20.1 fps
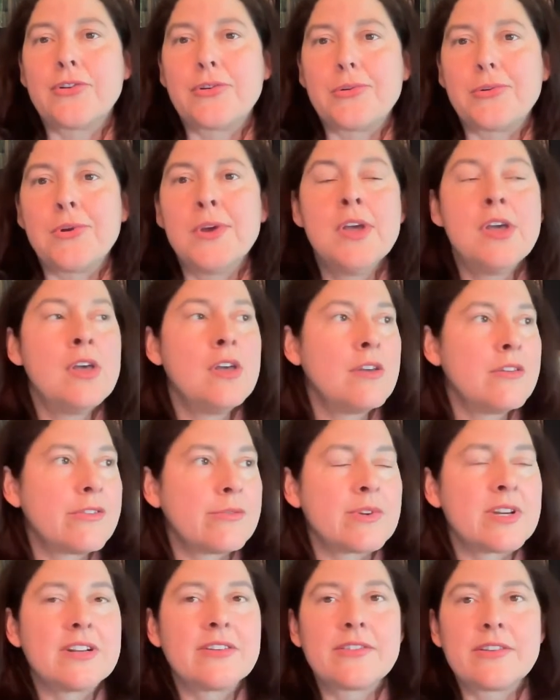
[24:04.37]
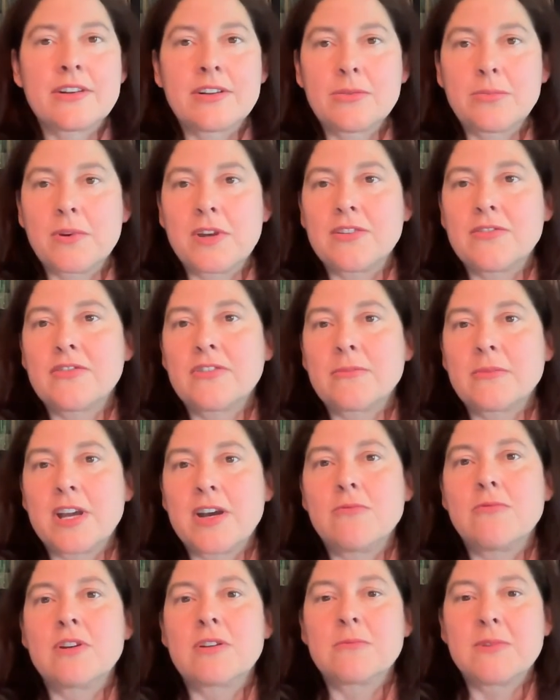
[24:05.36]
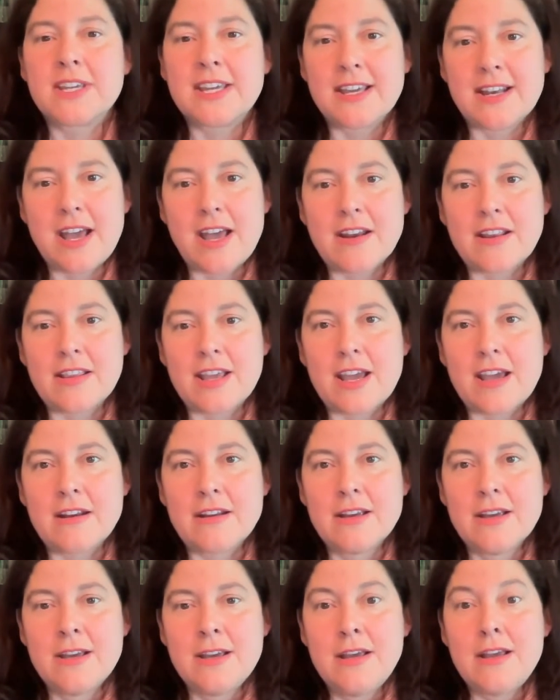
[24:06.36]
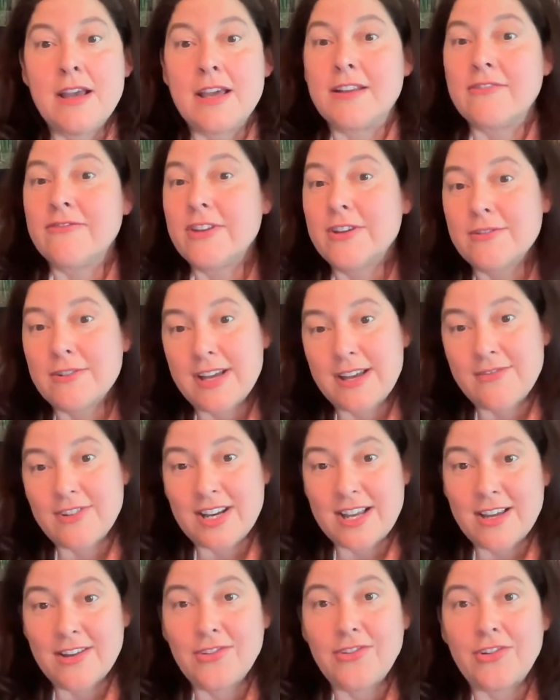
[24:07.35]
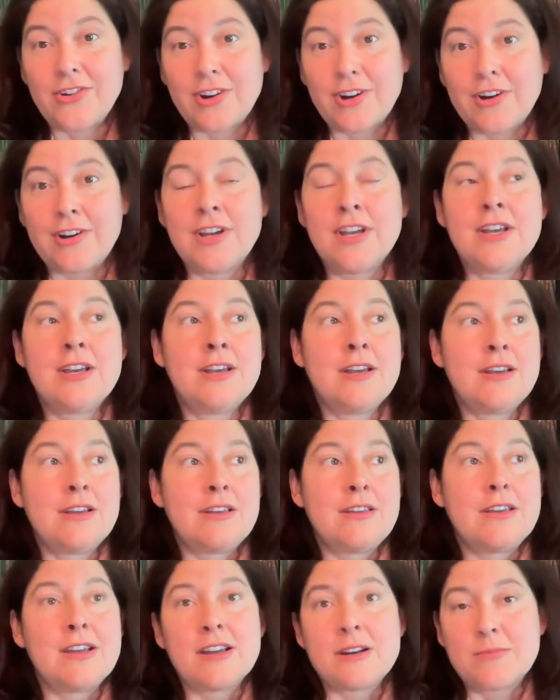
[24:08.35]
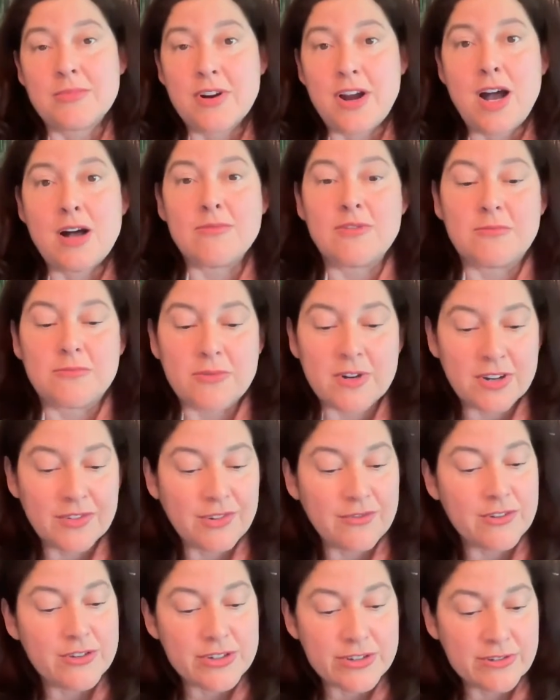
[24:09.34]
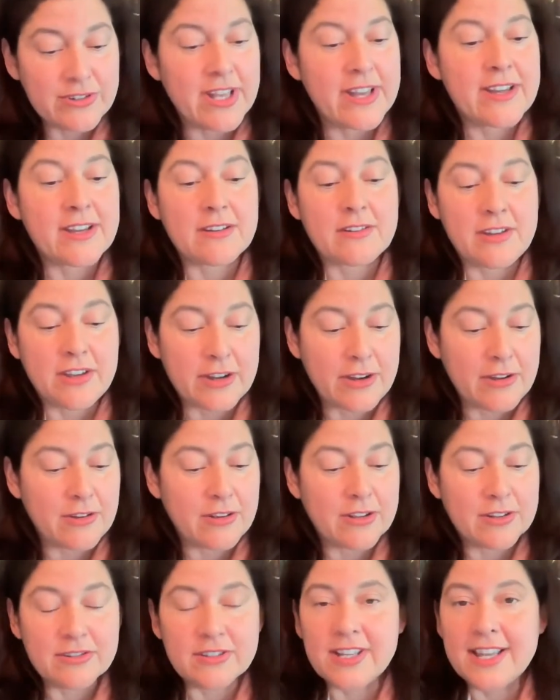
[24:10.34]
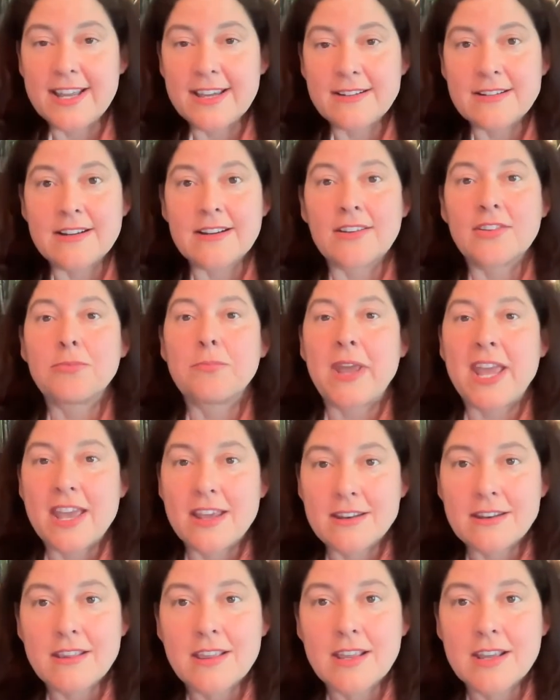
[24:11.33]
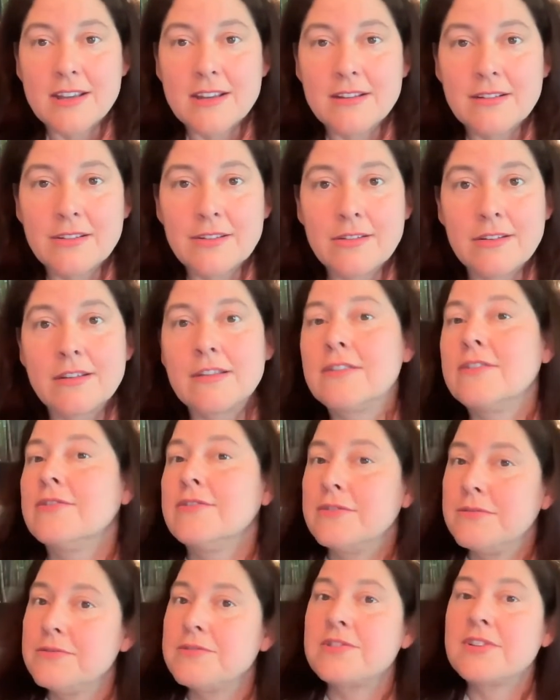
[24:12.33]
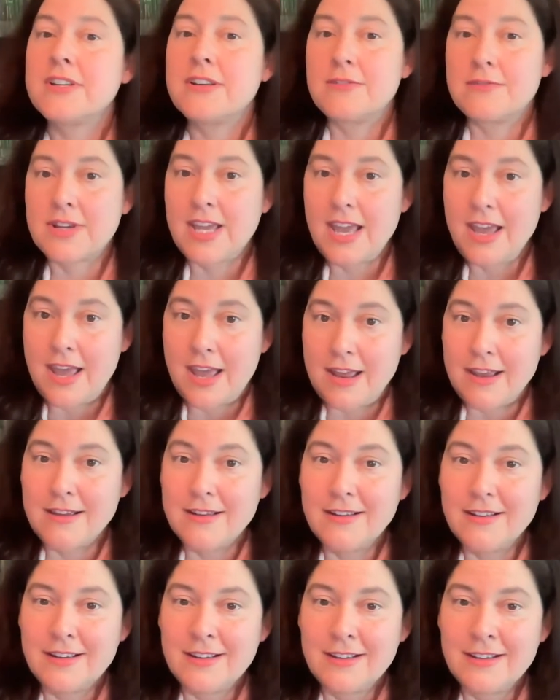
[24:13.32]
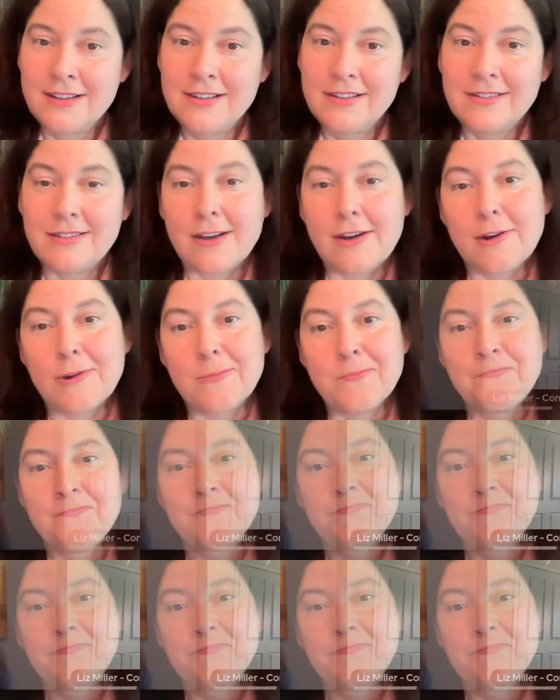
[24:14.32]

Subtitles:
you 3 to 6 months from now, what do we get out of that? And if you don't have an answer, you got a problem. Whereas if you do, like, little land and expand things, you're usually okay. So